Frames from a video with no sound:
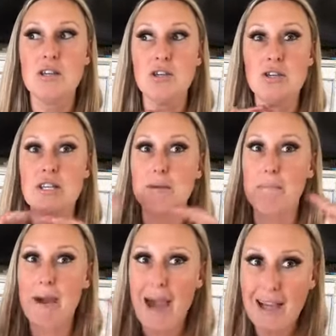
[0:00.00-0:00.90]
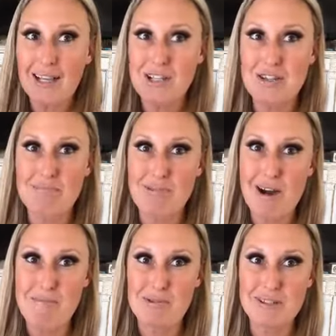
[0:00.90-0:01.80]
You need to package it
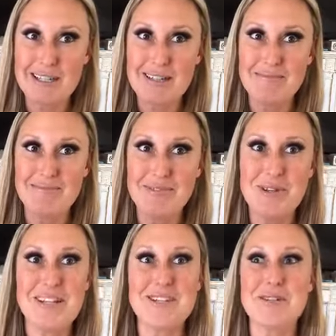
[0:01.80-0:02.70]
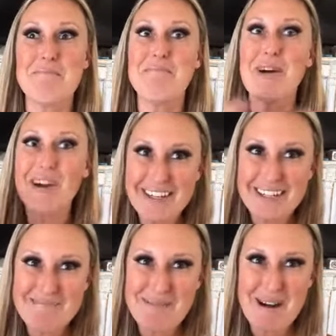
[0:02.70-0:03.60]
properly. You need to market
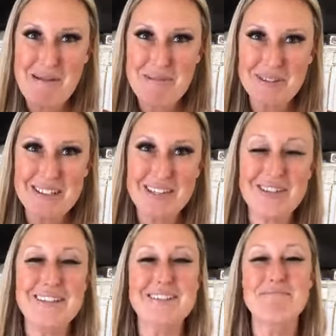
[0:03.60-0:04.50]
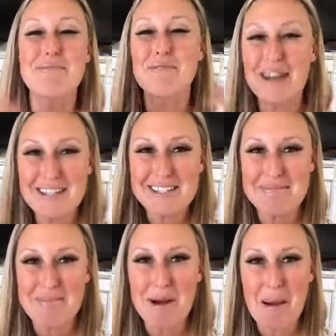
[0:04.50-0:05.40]
it properly. You need to price
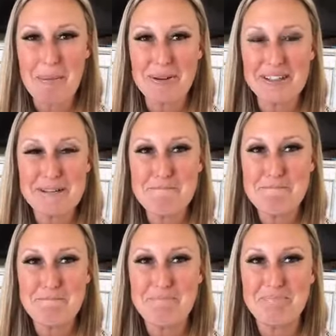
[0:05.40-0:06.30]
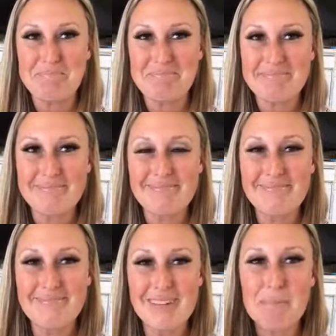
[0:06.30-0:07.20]
it properly.
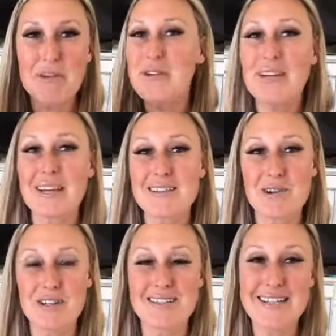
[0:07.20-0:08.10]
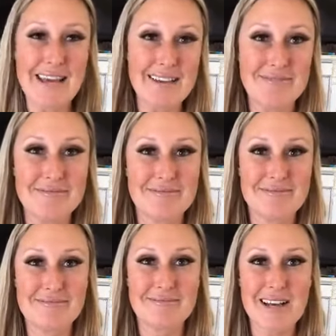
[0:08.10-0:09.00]
But you can get started today.
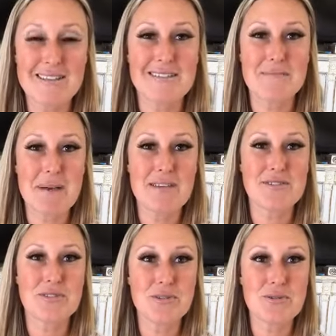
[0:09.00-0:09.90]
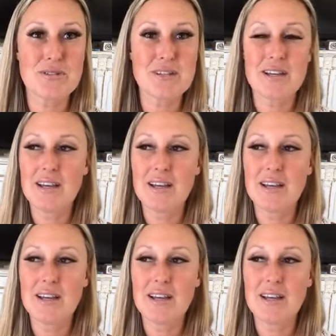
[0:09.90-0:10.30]
That's the best news.